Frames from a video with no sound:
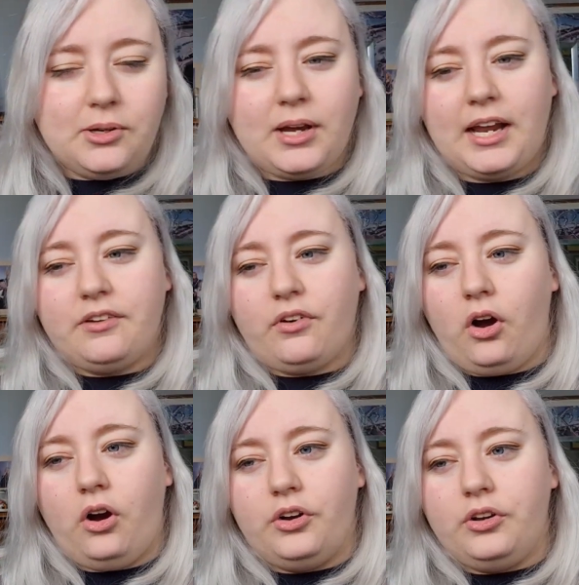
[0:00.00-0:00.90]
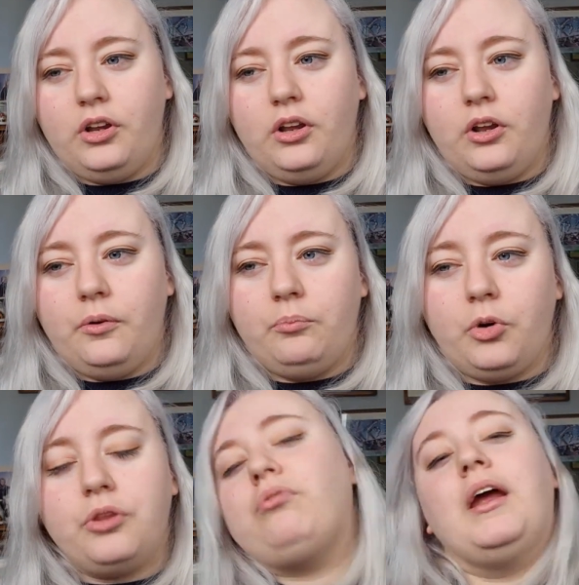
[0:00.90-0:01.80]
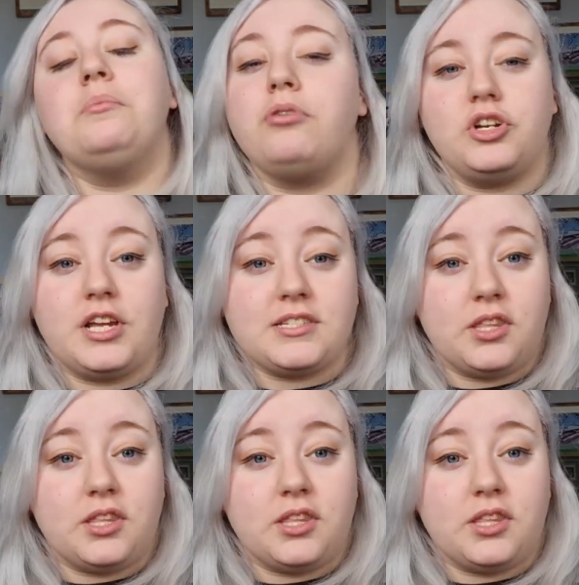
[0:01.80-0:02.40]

kind of on other writing projects.